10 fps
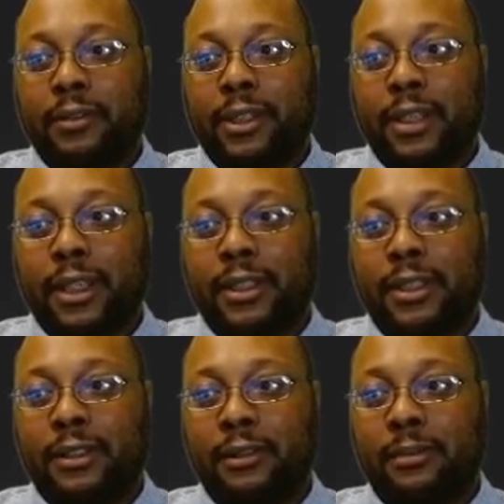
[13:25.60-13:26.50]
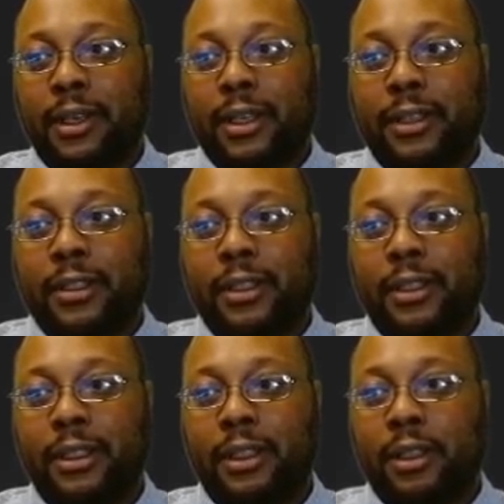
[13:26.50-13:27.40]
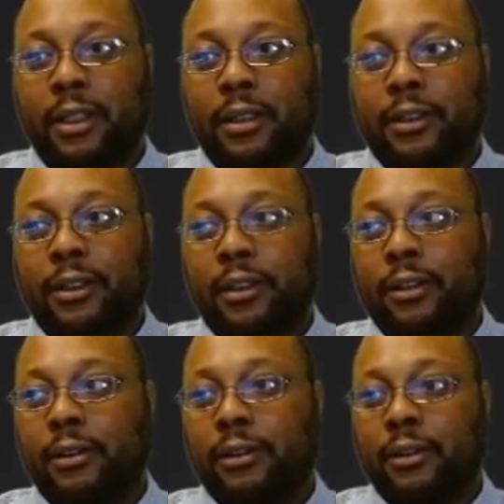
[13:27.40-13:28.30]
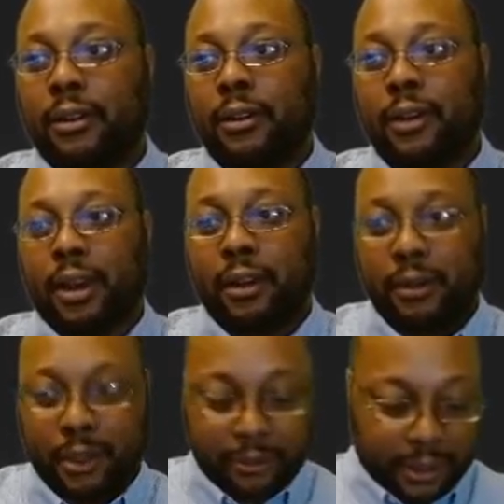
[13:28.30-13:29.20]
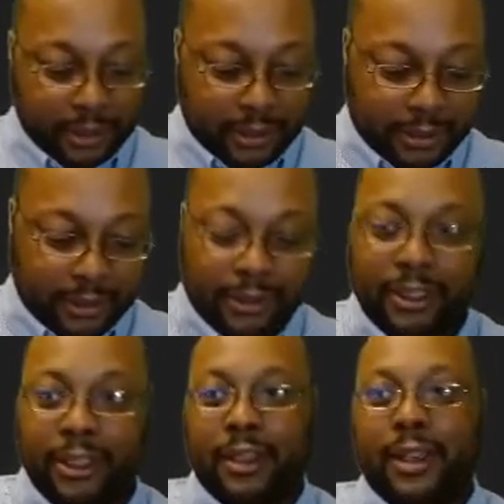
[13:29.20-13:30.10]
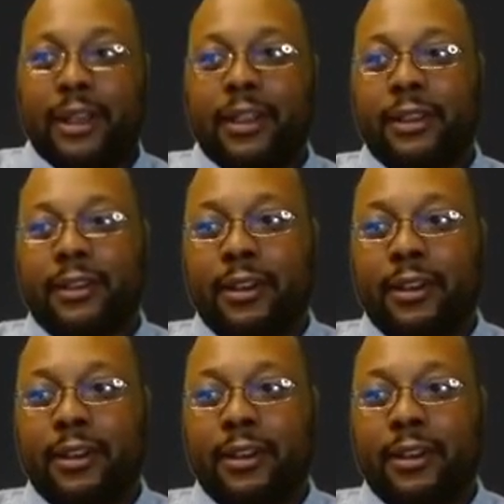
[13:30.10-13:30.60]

we changed it so much. So, a quick way to see that is